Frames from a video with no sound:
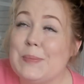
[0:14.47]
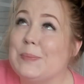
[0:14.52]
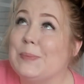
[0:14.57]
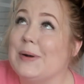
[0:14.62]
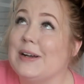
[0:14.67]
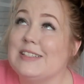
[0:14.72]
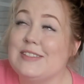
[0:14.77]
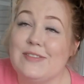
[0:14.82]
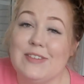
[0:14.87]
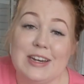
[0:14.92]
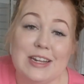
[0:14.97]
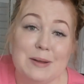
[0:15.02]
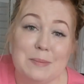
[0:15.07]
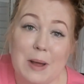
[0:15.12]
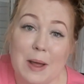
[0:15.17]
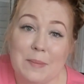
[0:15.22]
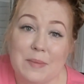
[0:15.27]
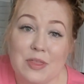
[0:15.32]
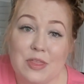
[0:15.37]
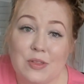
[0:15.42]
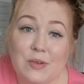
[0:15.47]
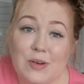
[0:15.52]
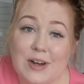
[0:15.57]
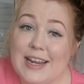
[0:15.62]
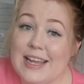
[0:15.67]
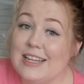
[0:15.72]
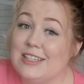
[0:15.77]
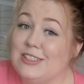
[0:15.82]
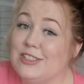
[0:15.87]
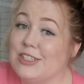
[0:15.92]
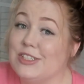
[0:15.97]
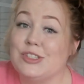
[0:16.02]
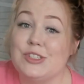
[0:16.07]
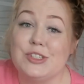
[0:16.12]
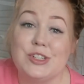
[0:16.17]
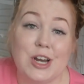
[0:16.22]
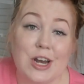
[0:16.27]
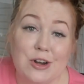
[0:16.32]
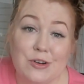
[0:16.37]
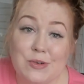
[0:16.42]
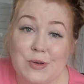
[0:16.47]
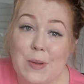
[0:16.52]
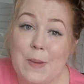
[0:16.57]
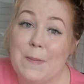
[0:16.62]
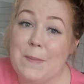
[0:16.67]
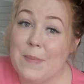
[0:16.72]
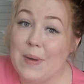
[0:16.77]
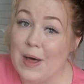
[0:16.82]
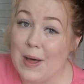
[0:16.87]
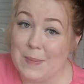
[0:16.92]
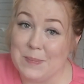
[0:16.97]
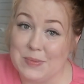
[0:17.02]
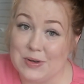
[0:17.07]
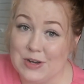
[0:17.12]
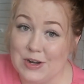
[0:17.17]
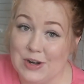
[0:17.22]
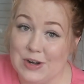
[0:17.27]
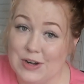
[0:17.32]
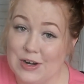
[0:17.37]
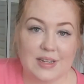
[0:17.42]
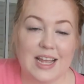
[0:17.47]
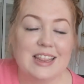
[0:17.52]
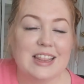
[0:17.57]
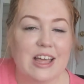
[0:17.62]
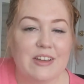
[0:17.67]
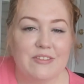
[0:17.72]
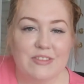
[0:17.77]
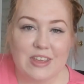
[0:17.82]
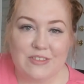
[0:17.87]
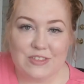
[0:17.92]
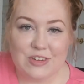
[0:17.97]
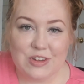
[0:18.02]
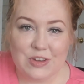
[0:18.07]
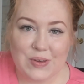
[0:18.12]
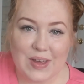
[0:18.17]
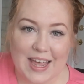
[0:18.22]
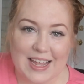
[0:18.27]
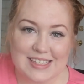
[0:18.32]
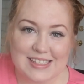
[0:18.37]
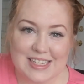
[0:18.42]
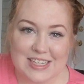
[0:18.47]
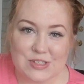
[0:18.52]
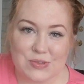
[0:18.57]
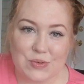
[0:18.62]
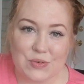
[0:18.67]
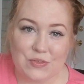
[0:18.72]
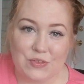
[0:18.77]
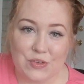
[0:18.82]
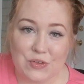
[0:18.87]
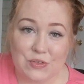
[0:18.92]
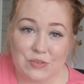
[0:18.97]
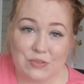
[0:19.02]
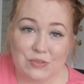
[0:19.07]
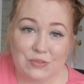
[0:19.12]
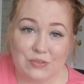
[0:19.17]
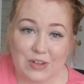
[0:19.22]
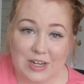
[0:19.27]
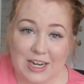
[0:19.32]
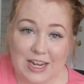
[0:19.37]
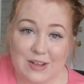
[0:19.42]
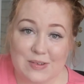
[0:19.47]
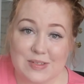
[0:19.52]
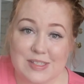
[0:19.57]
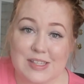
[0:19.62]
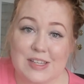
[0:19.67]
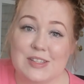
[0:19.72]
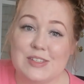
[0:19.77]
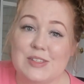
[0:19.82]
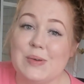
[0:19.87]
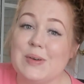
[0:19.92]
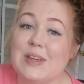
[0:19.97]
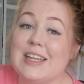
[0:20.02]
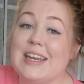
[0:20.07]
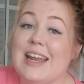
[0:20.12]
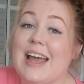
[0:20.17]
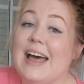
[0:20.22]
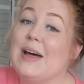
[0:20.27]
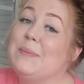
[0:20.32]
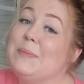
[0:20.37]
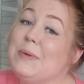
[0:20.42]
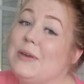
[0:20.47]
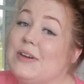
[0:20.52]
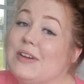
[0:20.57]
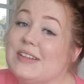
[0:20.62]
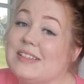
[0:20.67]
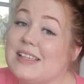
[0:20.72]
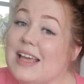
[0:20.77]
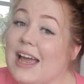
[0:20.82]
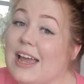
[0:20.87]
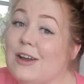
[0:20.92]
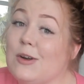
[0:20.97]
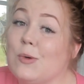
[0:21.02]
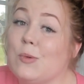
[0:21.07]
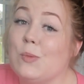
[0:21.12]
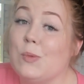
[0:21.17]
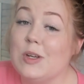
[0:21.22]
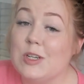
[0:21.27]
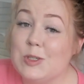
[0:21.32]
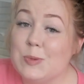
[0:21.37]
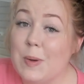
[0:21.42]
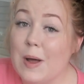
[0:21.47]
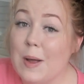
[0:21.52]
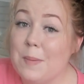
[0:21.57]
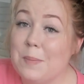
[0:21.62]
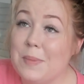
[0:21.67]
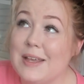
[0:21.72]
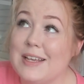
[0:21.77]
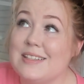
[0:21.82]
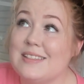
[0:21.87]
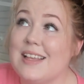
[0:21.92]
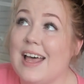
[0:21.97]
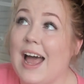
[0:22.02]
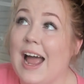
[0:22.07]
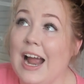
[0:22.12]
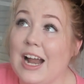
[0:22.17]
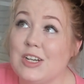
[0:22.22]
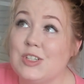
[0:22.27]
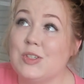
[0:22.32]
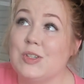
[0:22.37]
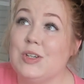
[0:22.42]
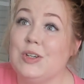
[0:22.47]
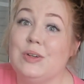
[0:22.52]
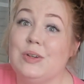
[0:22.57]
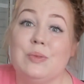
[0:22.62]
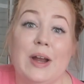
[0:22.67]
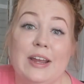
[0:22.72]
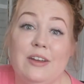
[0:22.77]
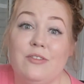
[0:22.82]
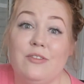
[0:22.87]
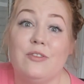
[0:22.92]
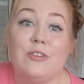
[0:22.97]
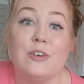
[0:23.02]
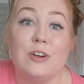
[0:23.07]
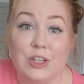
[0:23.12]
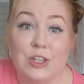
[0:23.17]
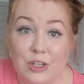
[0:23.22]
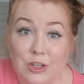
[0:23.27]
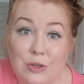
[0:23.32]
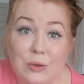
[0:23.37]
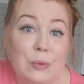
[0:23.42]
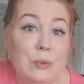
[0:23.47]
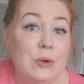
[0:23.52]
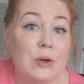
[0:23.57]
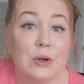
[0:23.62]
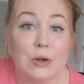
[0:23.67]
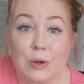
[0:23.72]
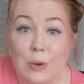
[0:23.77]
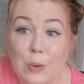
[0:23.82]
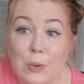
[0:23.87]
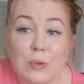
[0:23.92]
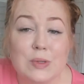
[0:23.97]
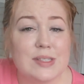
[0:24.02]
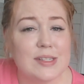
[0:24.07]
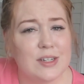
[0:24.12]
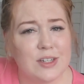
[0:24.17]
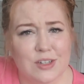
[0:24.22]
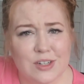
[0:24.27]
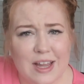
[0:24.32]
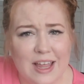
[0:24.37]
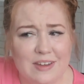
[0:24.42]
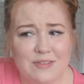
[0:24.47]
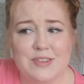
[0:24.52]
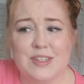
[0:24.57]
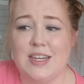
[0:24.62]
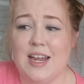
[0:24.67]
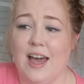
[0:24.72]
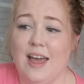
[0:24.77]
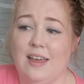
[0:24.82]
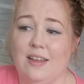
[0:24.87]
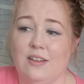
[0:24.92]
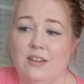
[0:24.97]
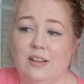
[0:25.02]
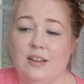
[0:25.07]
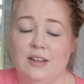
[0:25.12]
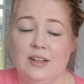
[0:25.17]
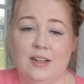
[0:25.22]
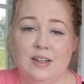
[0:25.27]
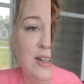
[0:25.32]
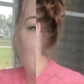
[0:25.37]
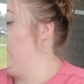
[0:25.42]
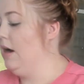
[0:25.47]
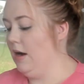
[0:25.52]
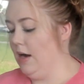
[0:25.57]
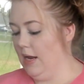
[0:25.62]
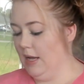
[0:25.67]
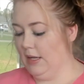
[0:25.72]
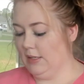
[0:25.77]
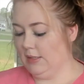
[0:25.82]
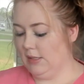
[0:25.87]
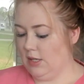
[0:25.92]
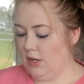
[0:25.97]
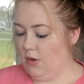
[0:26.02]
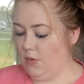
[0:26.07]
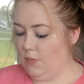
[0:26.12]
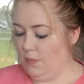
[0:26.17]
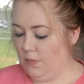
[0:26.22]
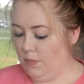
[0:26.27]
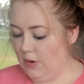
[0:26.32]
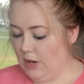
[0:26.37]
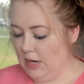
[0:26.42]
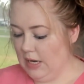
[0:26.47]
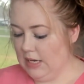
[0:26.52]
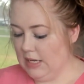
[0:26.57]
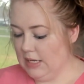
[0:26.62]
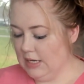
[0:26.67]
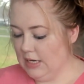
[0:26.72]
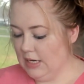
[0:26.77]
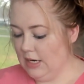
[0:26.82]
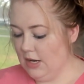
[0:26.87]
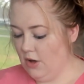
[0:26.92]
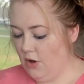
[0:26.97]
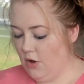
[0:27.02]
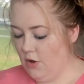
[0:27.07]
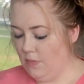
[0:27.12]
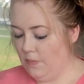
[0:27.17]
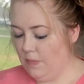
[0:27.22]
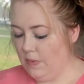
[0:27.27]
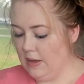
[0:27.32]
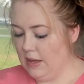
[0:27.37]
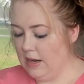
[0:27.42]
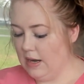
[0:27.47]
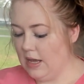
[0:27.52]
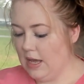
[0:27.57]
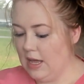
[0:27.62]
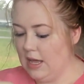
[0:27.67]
breastfeeding mom of 3, and just general pump nerd. I love giving you guys these review videos so it can help you decide which pump is actually right for you, your goals, and your lifestyle. Alright, so breaking it open